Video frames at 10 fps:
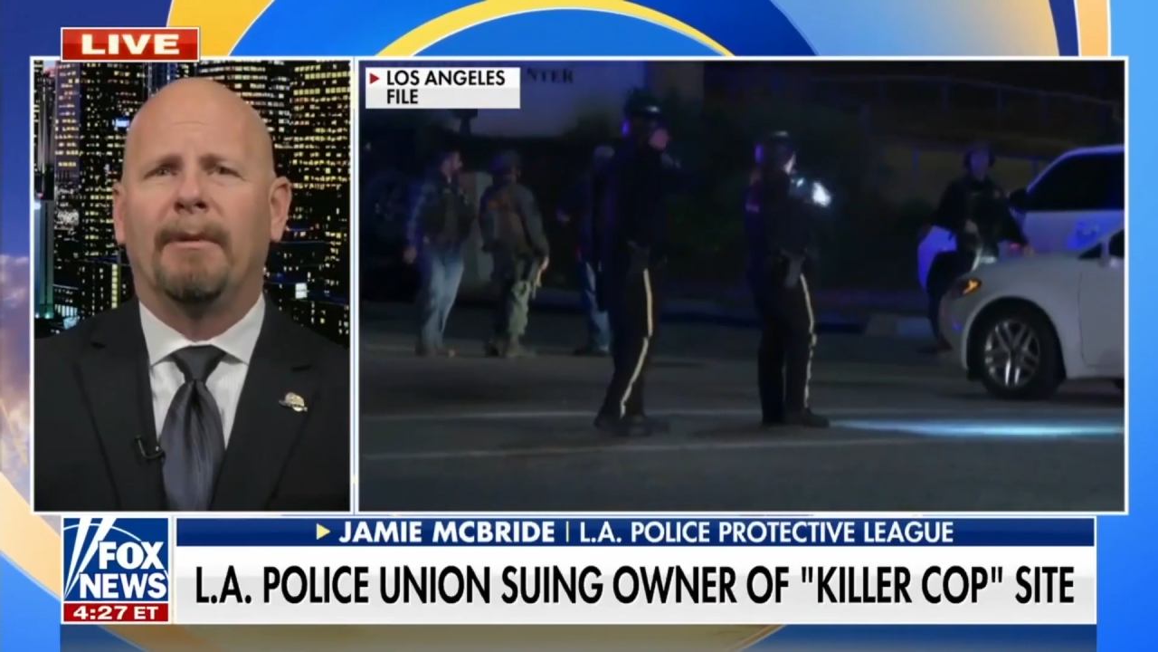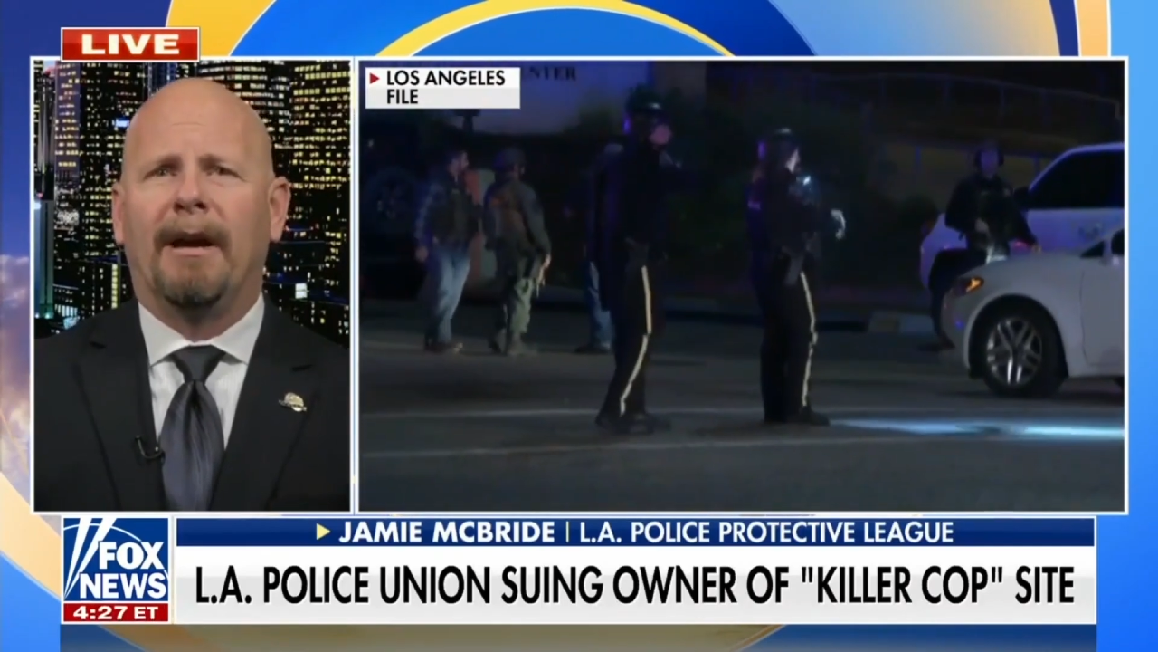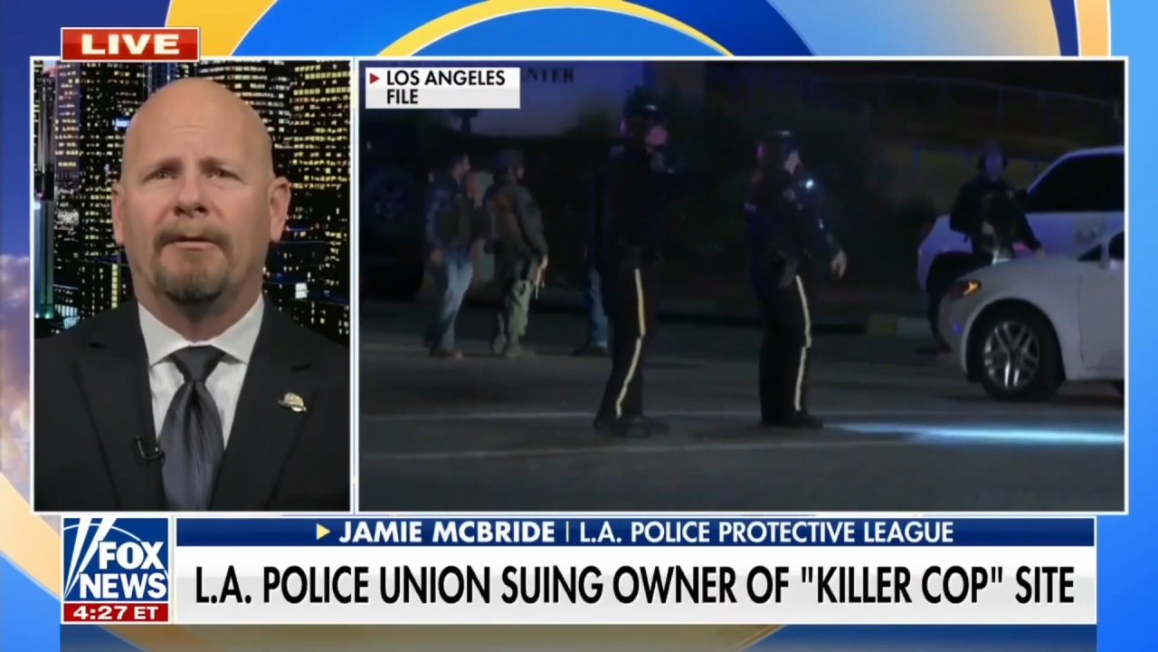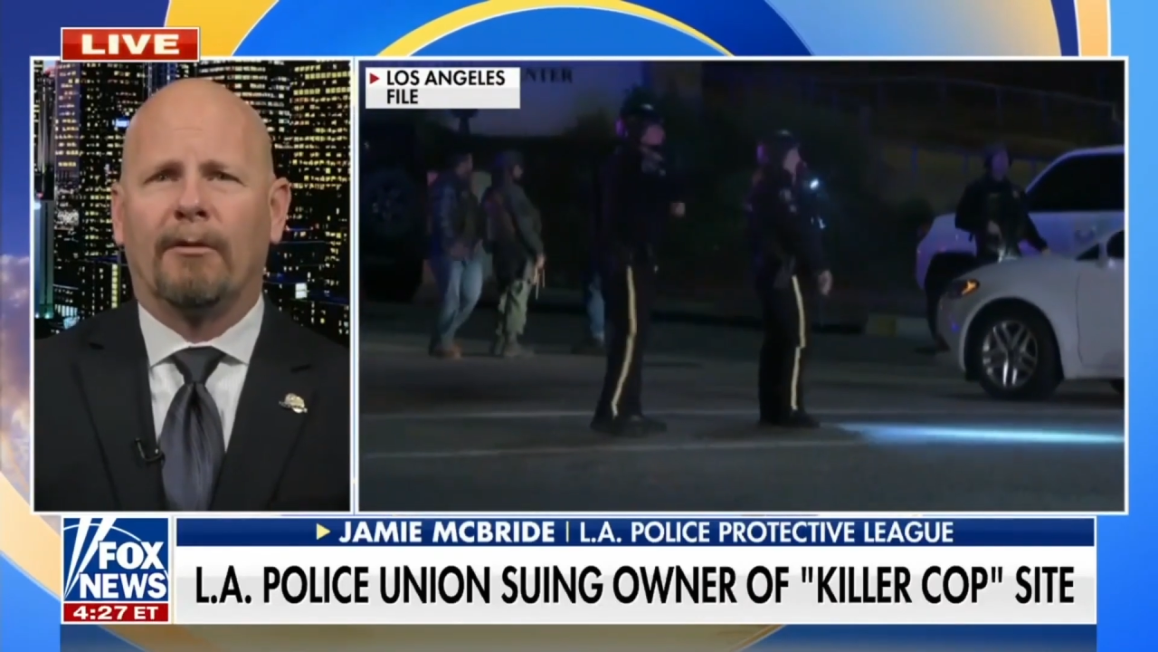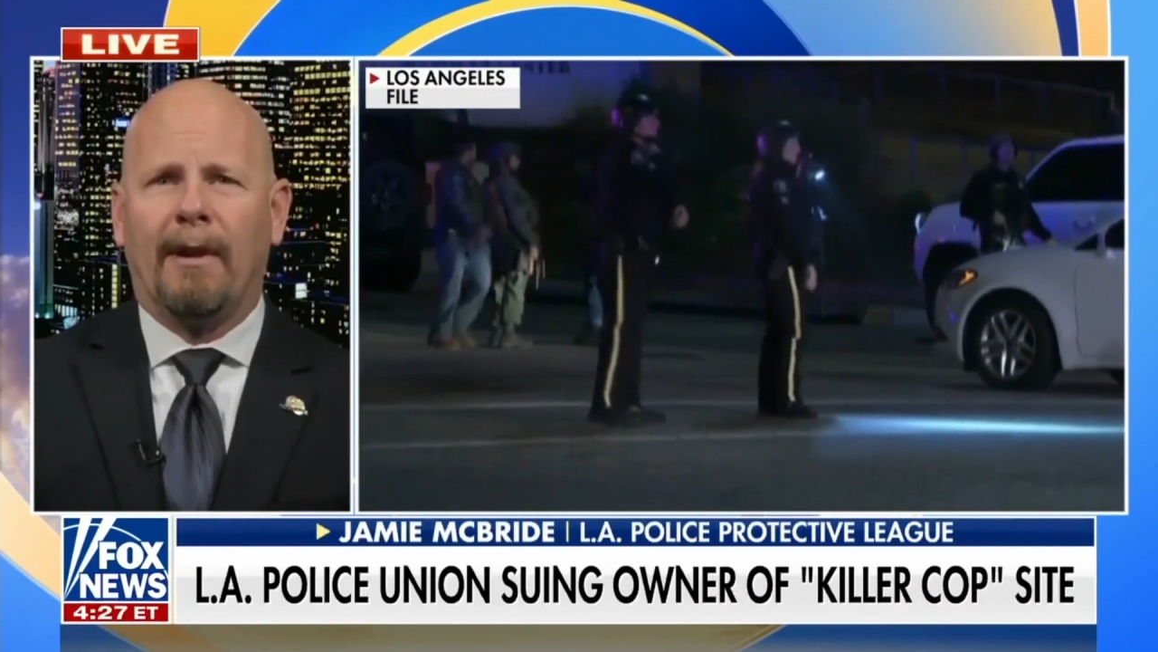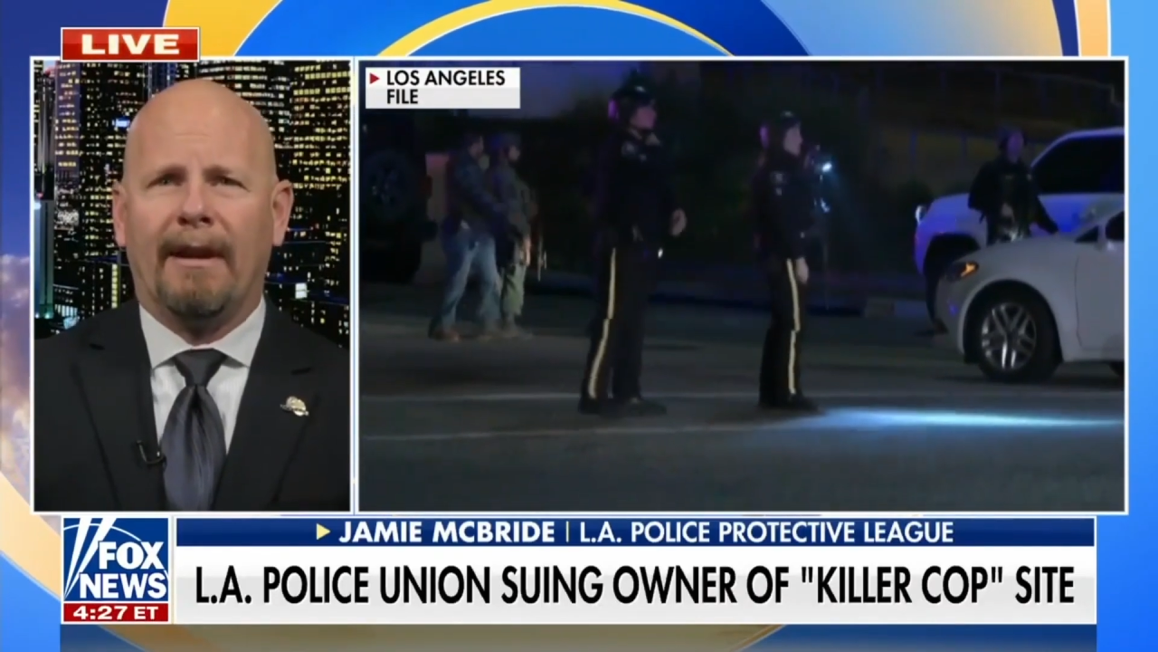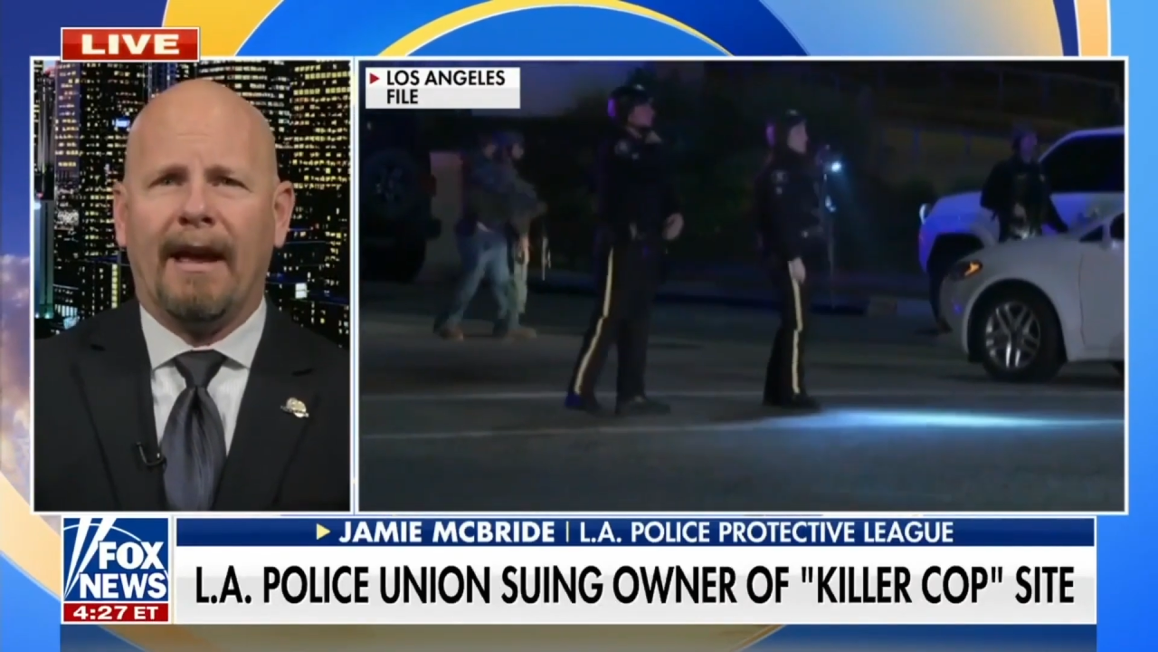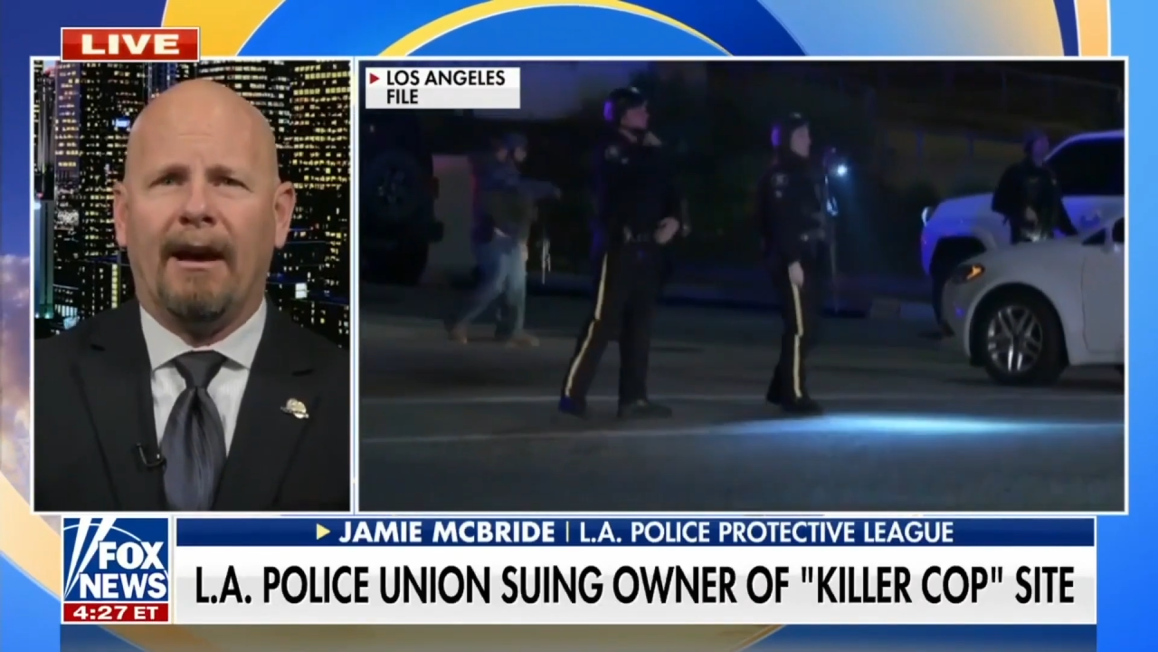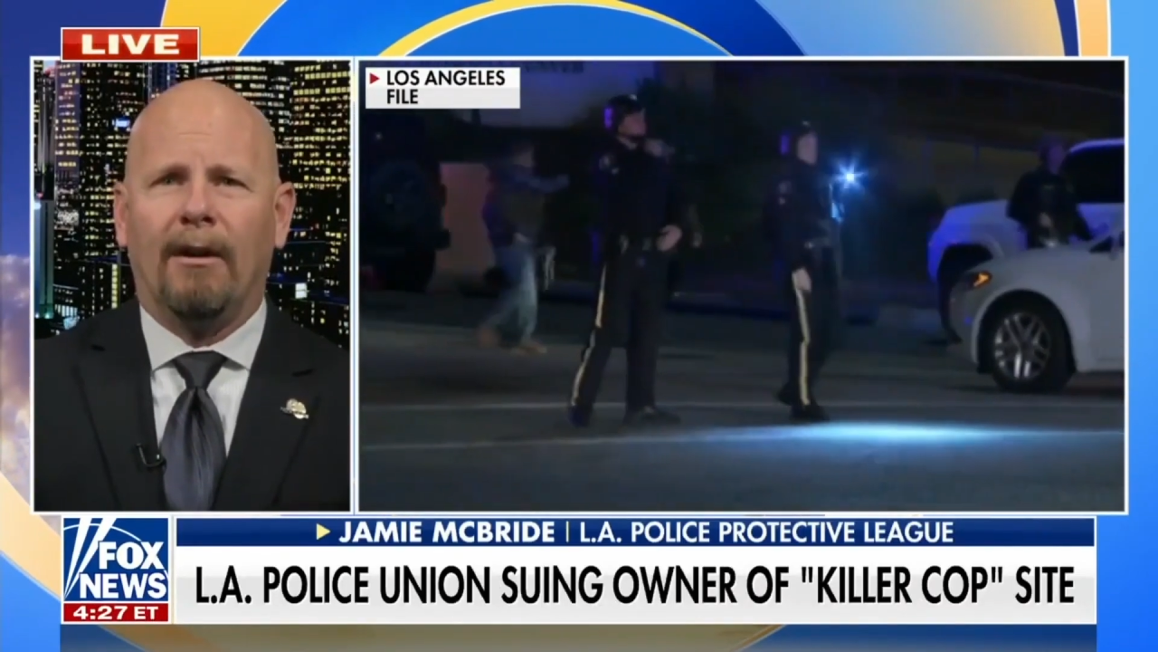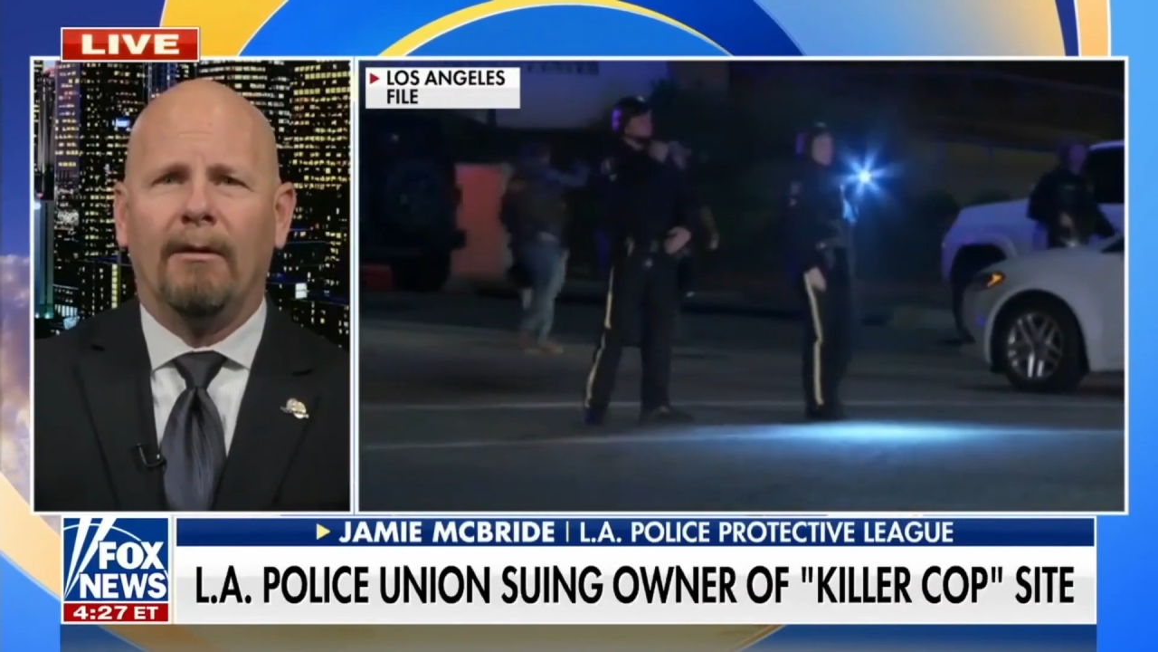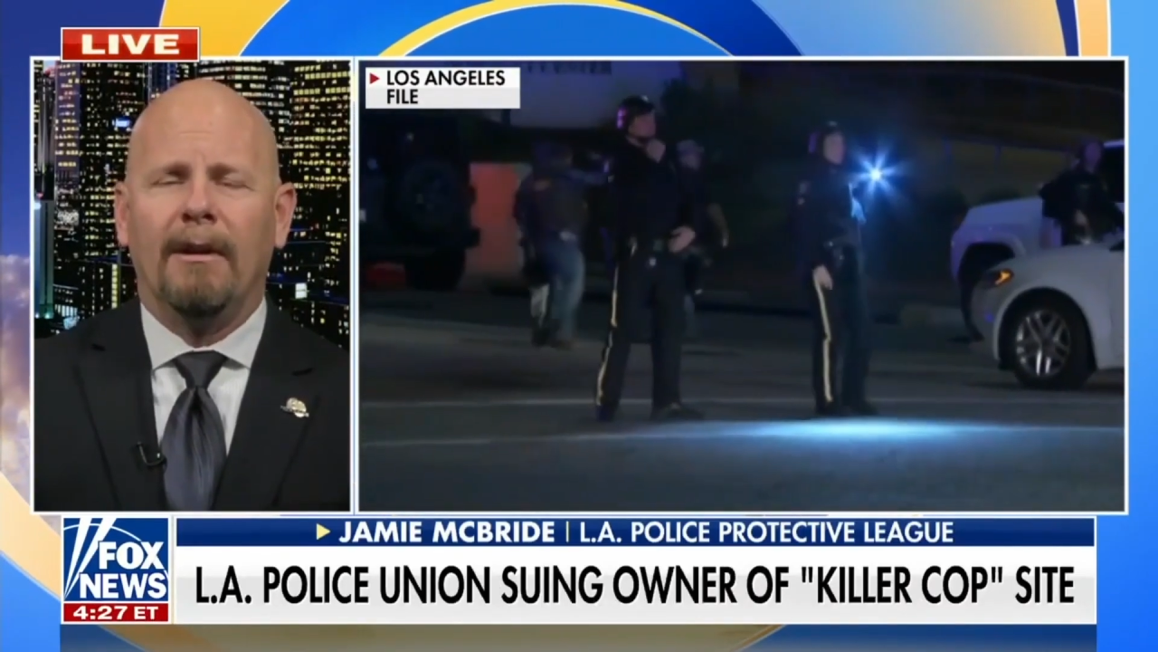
out there right now